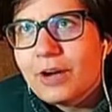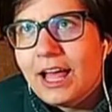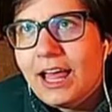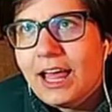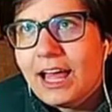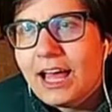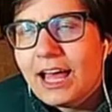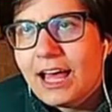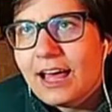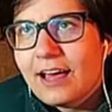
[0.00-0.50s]

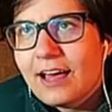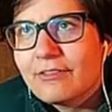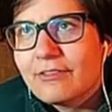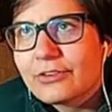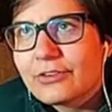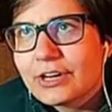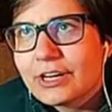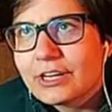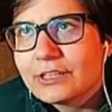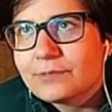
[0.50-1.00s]
have
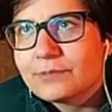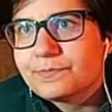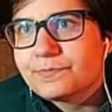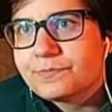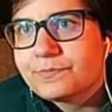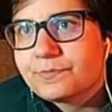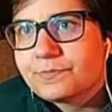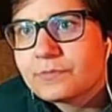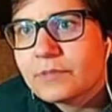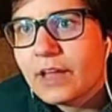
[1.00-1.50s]
a
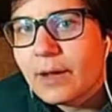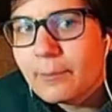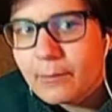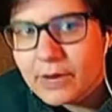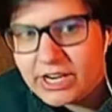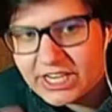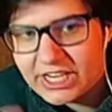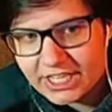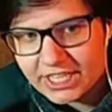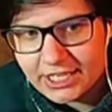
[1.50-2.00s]

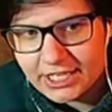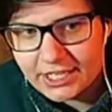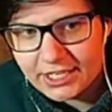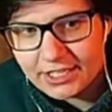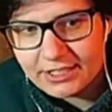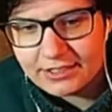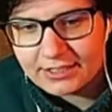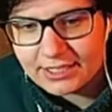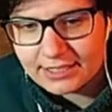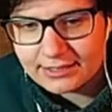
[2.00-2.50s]
marker
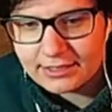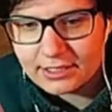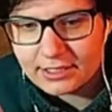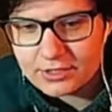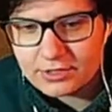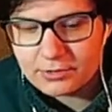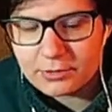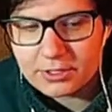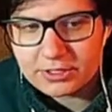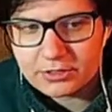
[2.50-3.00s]
that
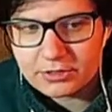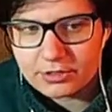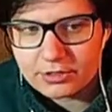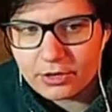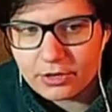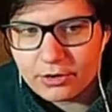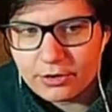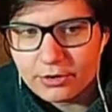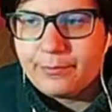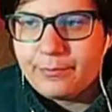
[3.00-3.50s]
tells you where to
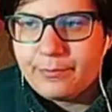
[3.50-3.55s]
go,